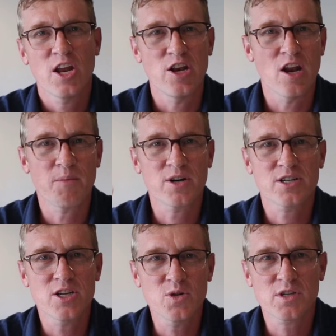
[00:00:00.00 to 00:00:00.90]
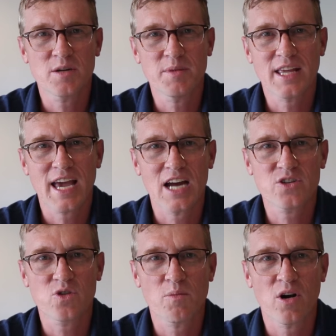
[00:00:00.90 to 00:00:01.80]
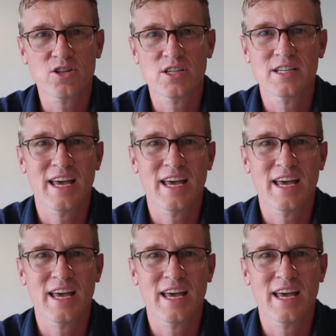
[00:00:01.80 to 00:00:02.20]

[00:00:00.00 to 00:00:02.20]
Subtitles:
number 2 is going to be the cash flow margin,